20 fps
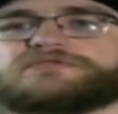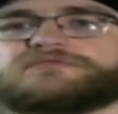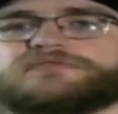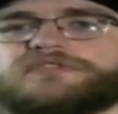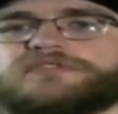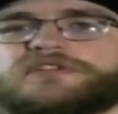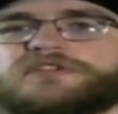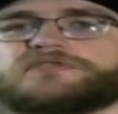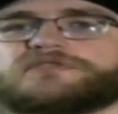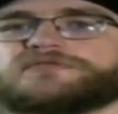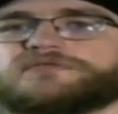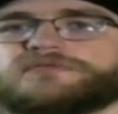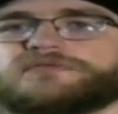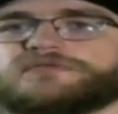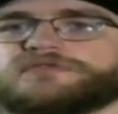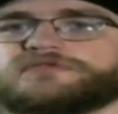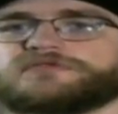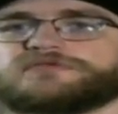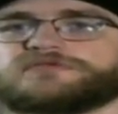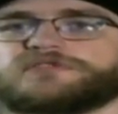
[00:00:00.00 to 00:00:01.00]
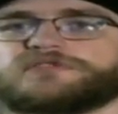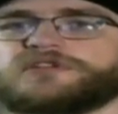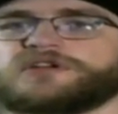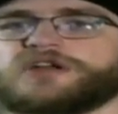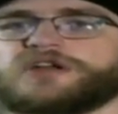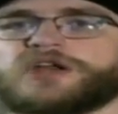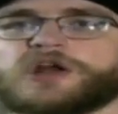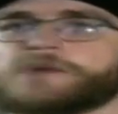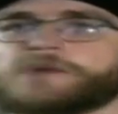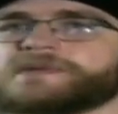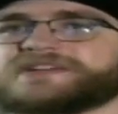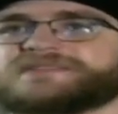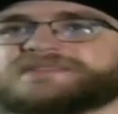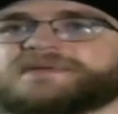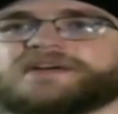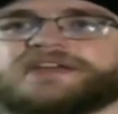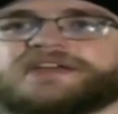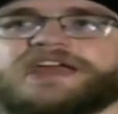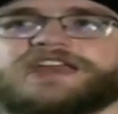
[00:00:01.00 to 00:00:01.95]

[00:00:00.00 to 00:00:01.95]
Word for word: not a game developer. I don't, you know,